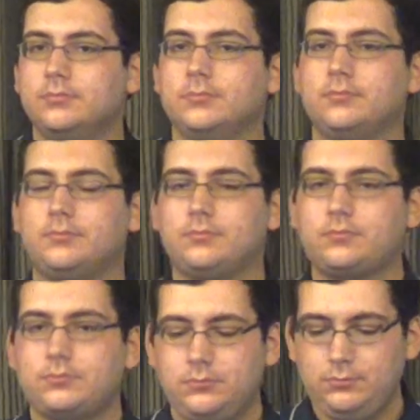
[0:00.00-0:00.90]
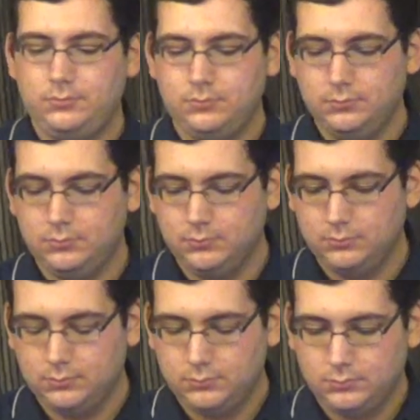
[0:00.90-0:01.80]
Those are all just
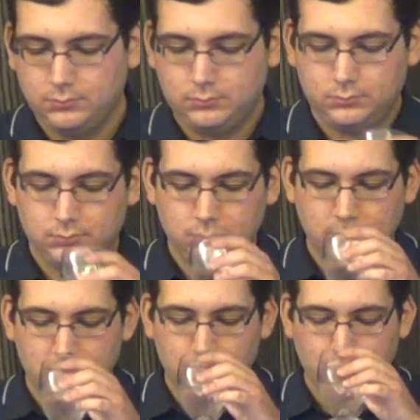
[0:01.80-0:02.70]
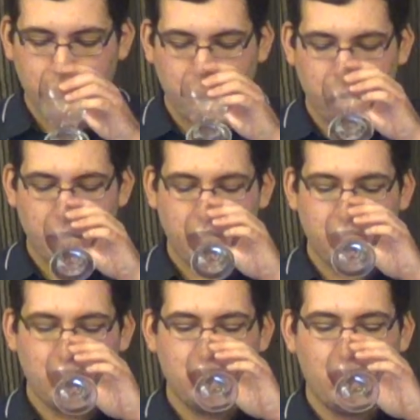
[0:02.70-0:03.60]
you may have mentioned this before, I
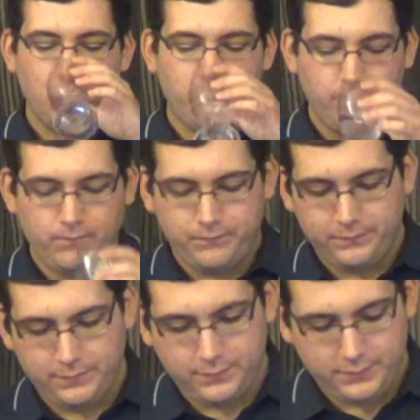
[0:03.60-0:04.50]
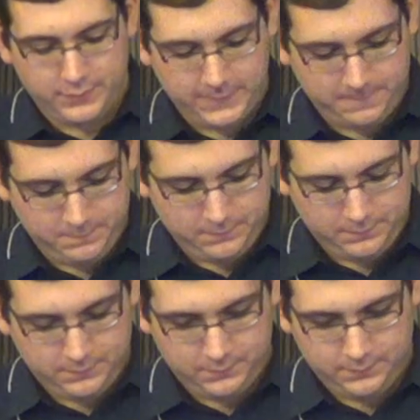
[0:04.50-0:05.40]
didn't quite hear it, but those are all the
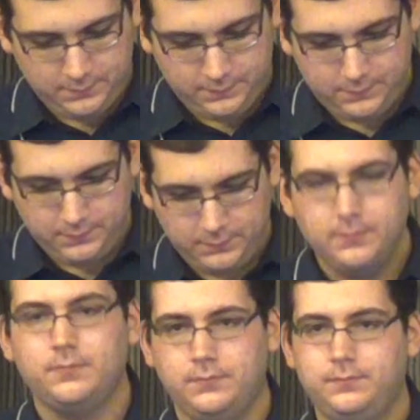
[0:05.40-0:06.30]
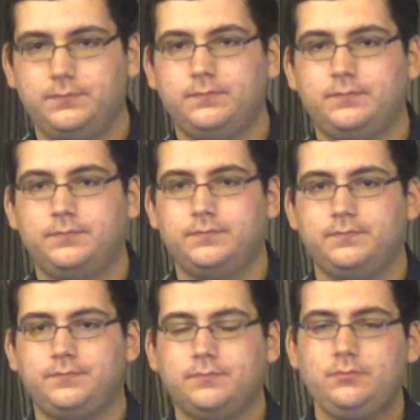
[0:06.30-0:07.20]
candidates. What about things
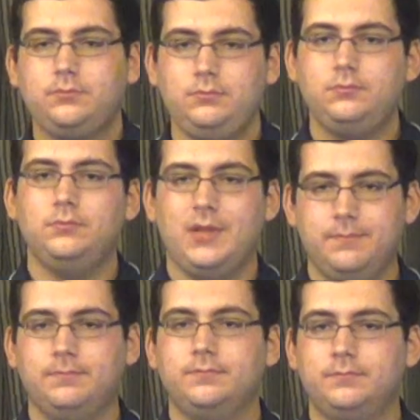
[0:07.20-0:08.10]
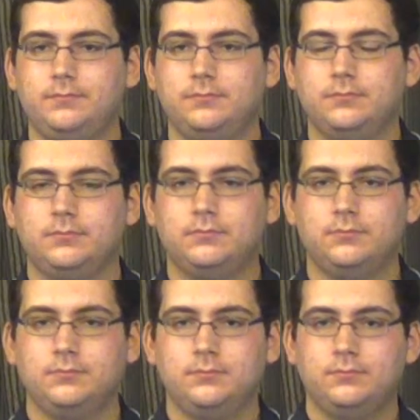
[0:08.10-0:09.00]
like, ballot
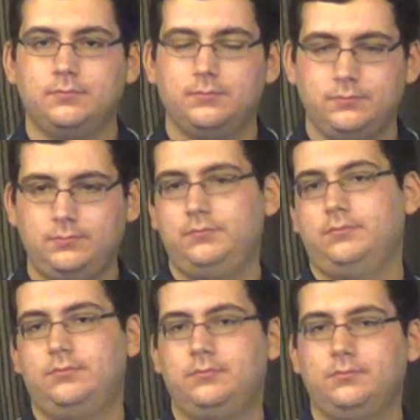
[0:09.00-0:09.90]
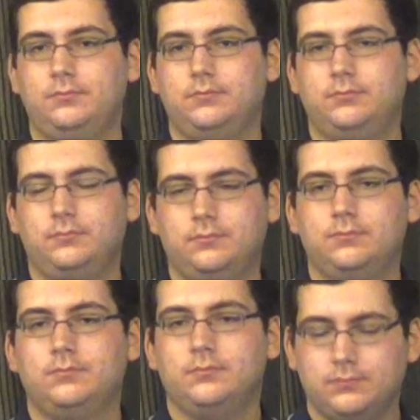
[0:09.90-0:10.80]
initiatives or, bond initiatives
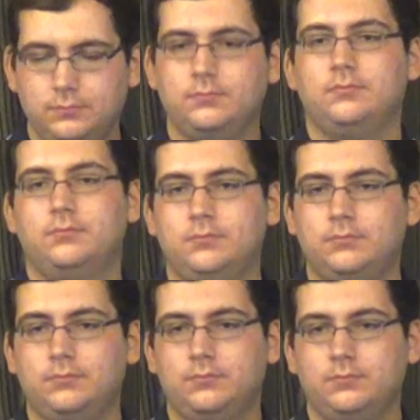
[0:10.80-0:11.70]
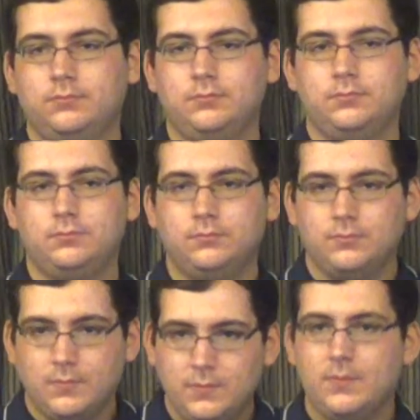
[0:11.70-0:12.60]
and stuff like that for local business? Is that
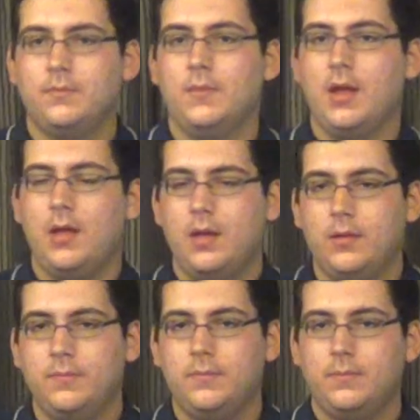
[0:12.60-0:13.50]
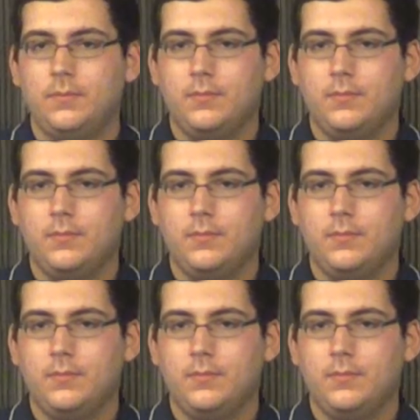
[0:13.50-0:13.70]
included in this data as well?